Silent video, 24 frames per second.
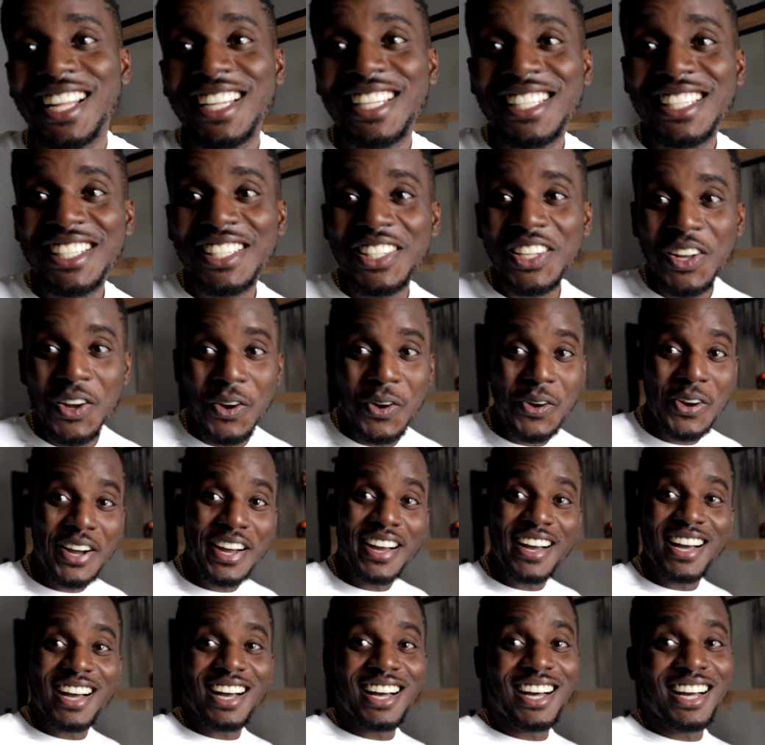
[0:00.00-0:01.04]
So
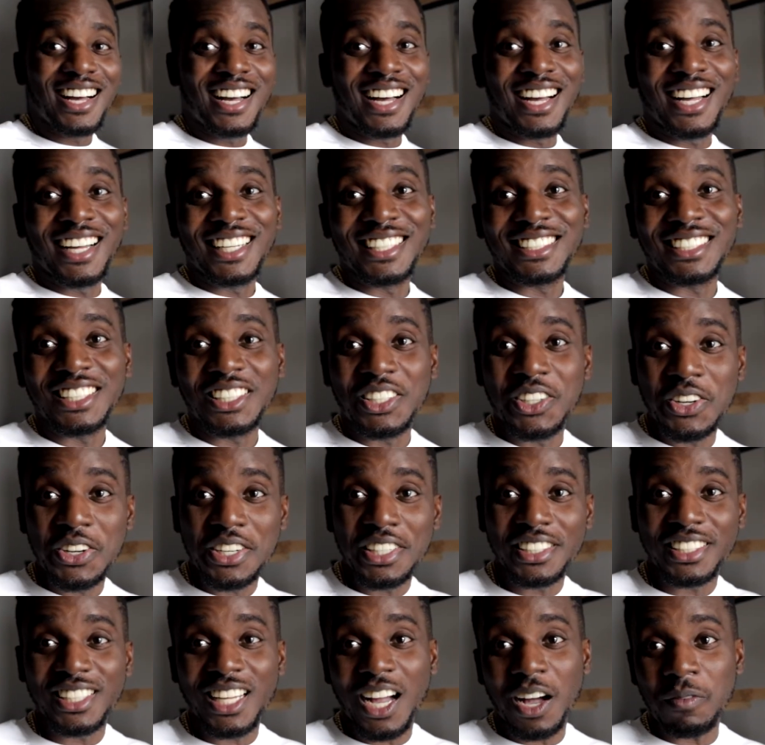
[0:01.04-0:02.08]
I secured
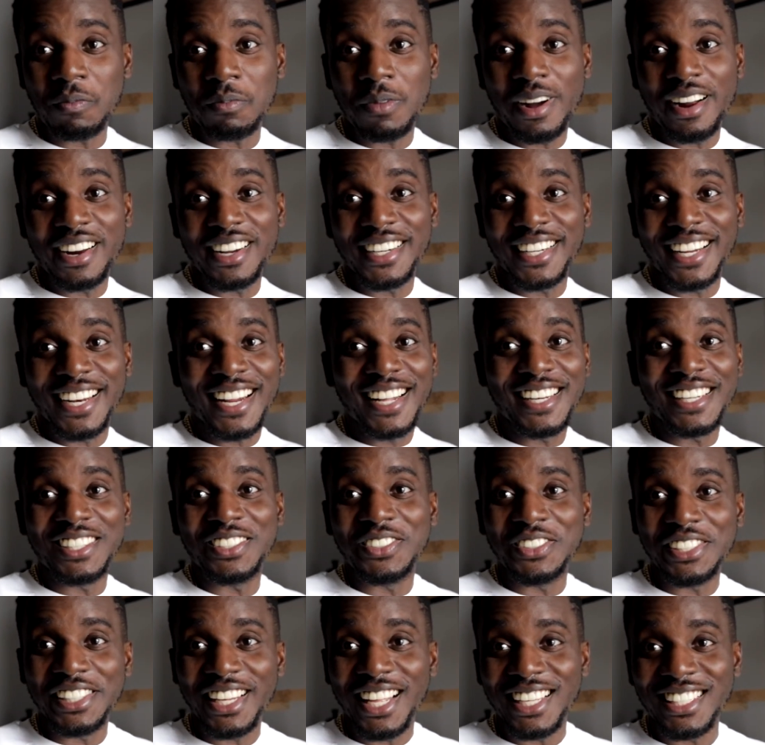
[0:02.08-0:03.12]
the top part and I didn't
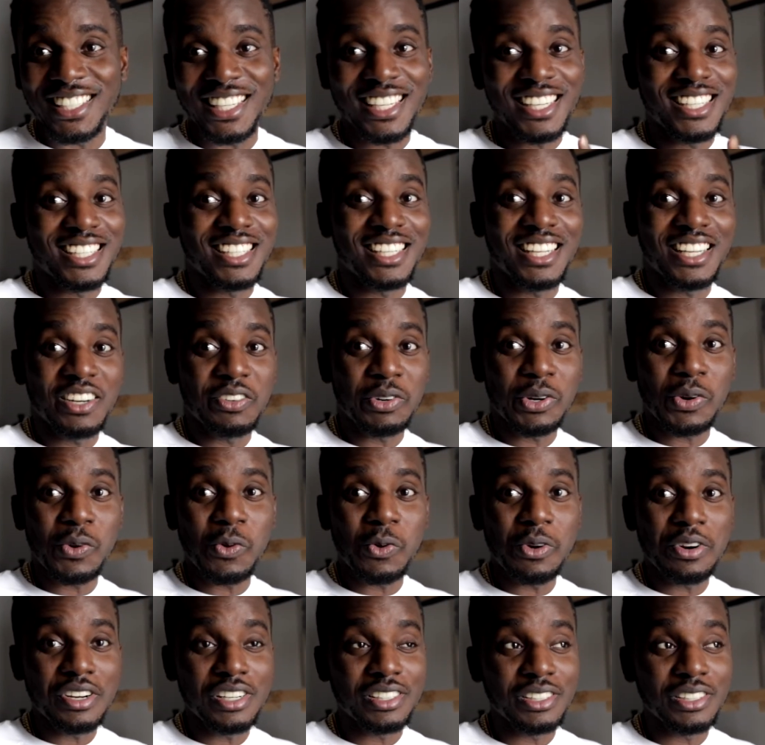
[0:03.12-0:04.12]
realize I didn't hit record,